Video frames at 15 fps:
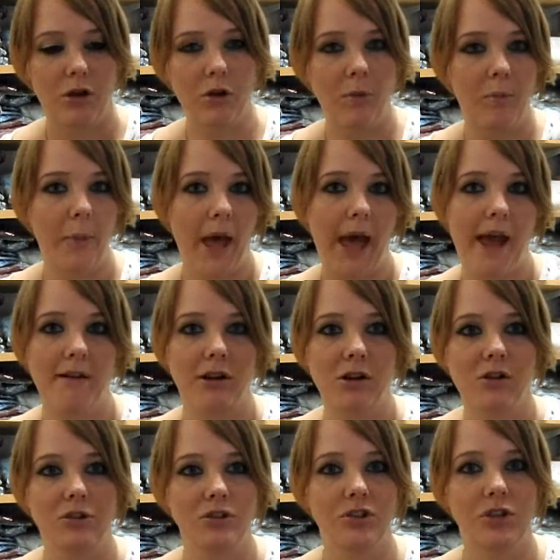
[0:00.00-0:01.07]
compare
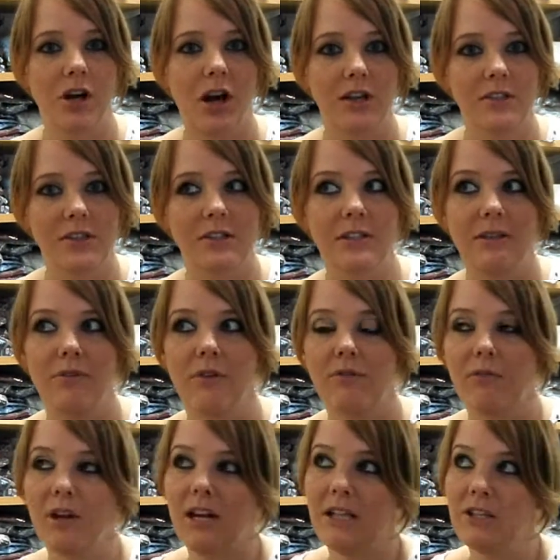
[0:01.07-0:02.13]
and contrast
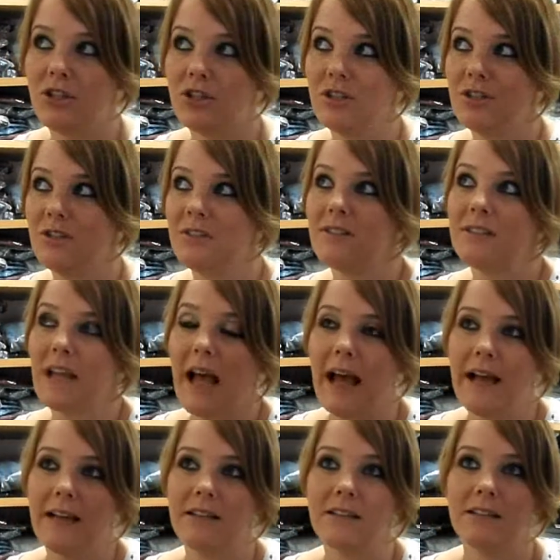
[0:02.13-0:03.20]
different religions
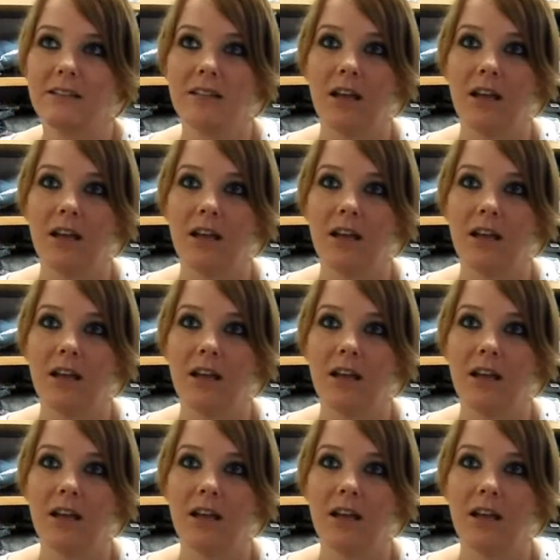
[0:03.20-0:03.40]
and